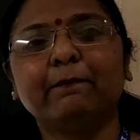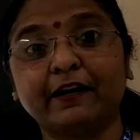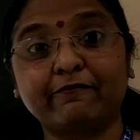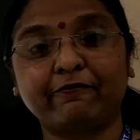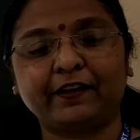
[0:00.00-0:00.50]

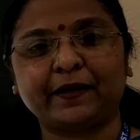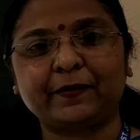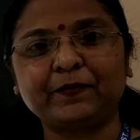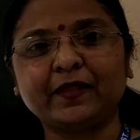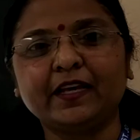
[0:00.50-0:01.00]
Burfi.
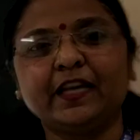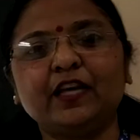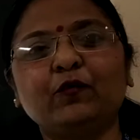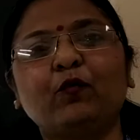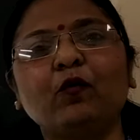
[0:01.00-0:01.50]

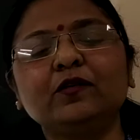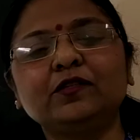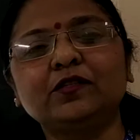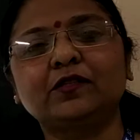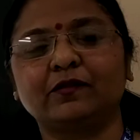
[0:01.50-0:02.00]
He
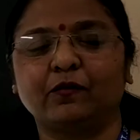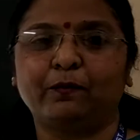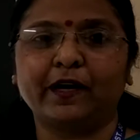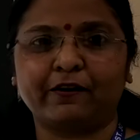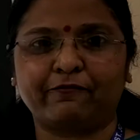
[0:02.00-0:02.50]
wants
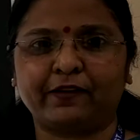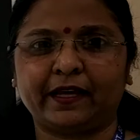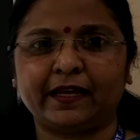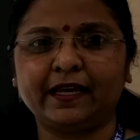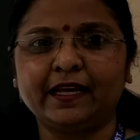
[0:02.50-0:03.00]
Burfi.
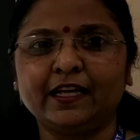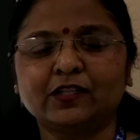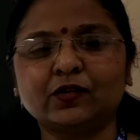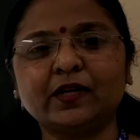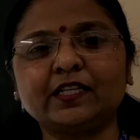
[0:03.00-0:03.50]

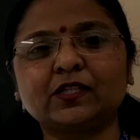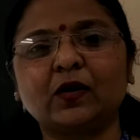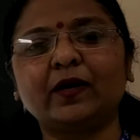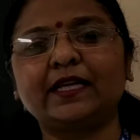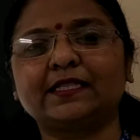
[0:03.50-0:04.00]
So he
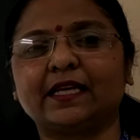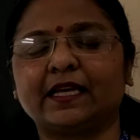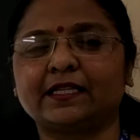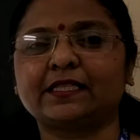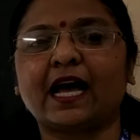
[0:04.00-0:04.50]
slowly
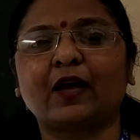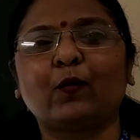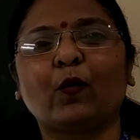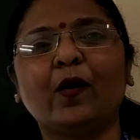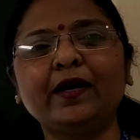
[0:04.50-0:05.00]
says, I
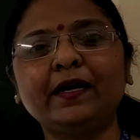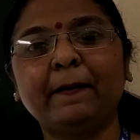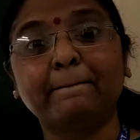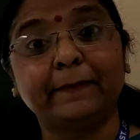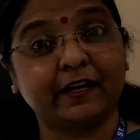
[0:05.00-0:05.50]
want
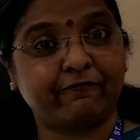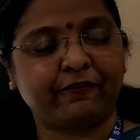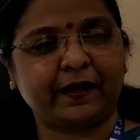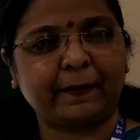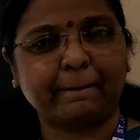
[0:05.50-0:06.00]

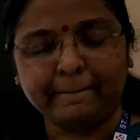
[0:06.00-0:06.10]
Burfi.